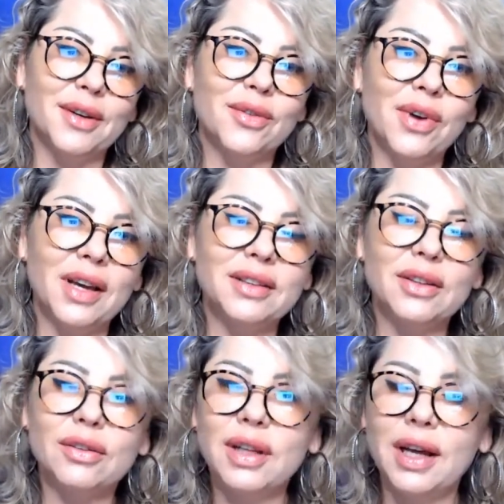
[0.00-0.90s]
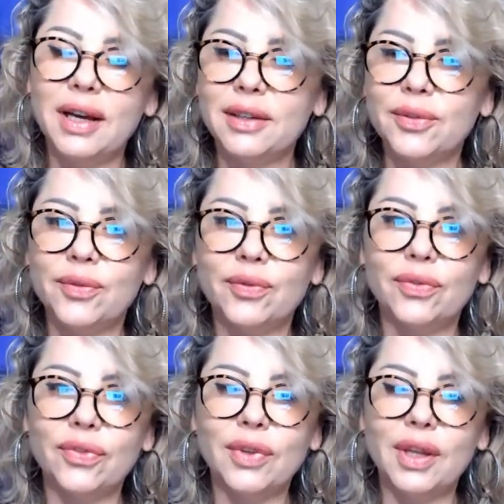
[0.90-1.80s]
final line.
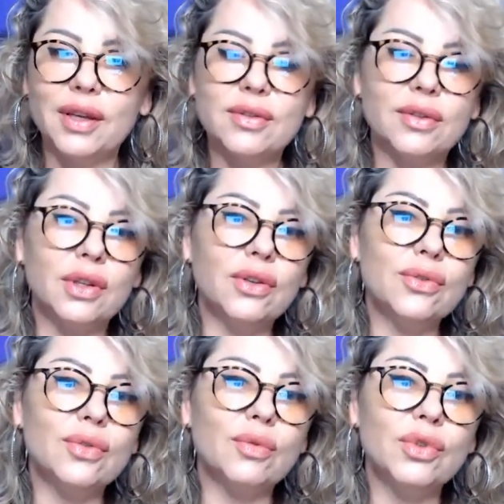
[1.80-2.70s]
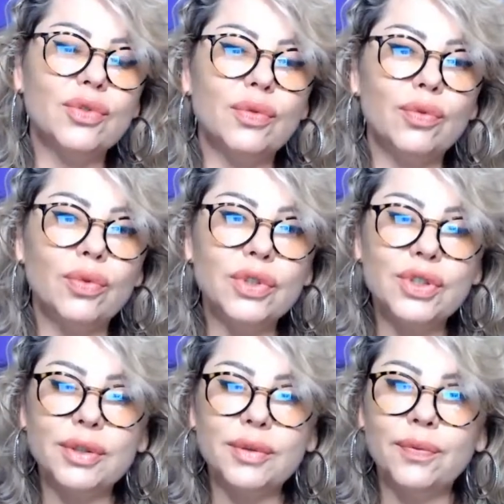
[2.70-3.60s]
Okay, so thank you so much for
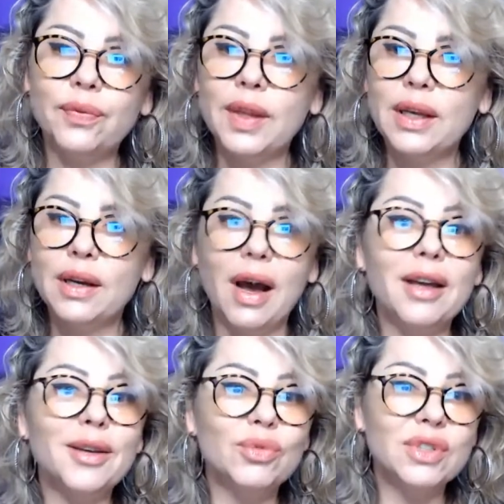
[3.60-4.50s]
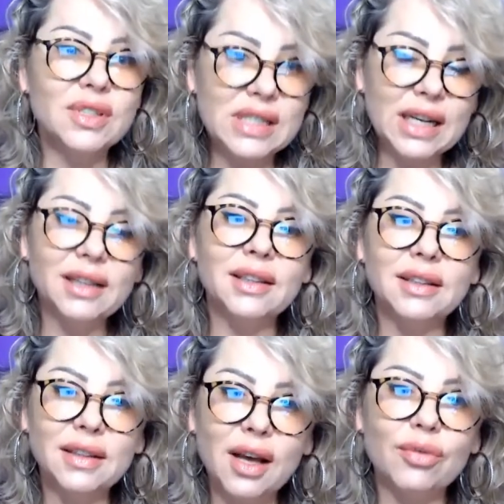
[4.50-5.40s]
watching. I am
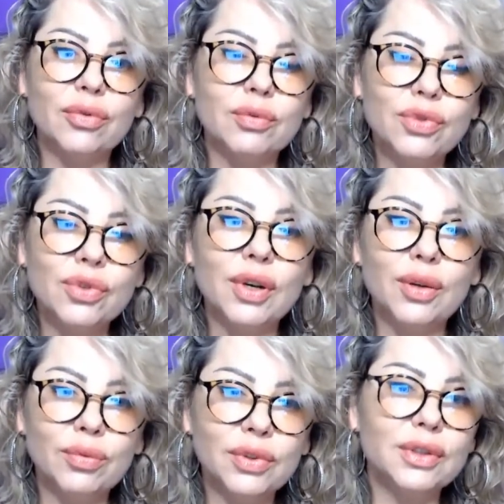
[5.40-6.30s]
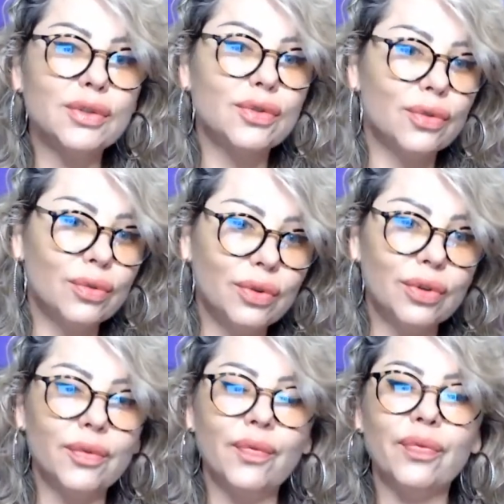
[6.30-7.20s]
translating now from Julia Winter
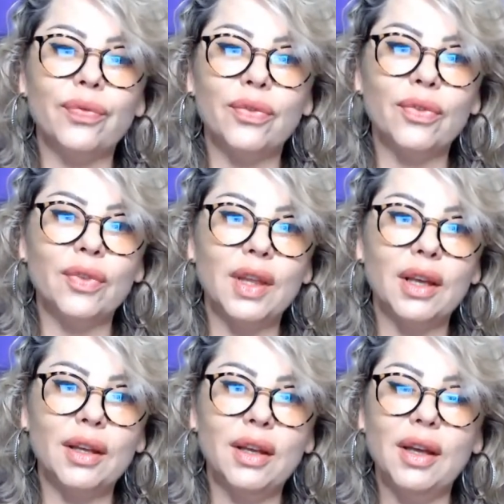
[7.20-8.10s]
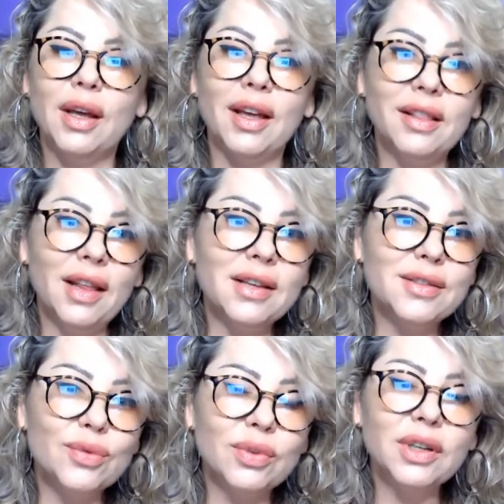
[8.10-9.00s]
Studio. Okay, and
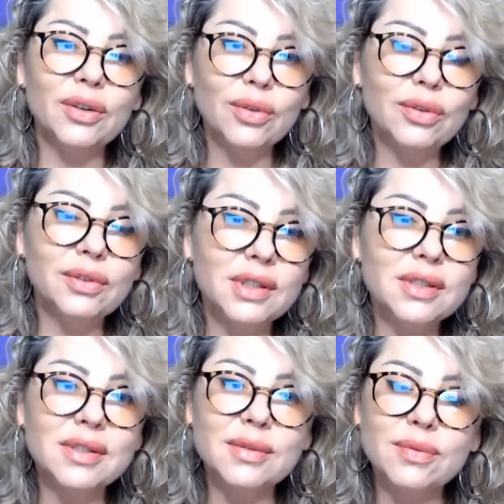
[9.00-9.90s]
that's where all these